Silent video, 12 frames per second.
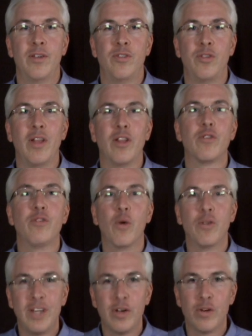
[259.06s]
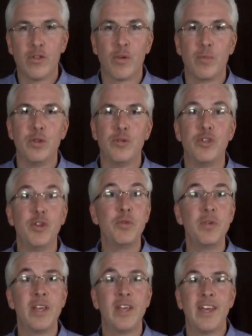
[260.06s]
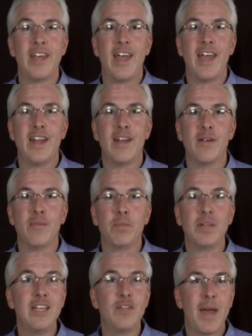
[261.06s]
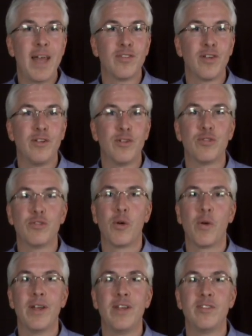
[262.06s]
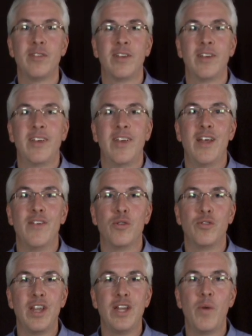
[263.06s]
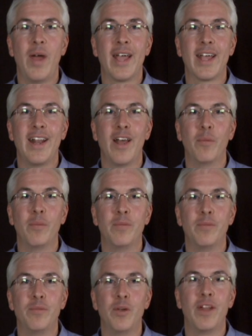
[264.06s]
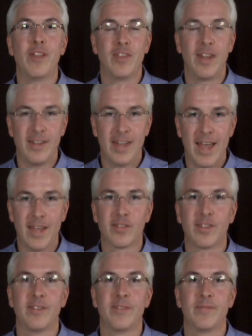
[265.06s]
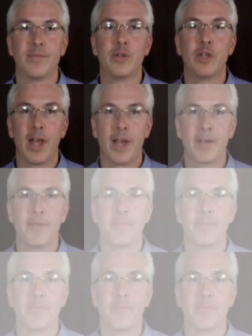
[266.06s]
So I look forward to hearing from you soon, and please pass on your stories, and if there's any way I can help, don't hesitate to ask. Good luck.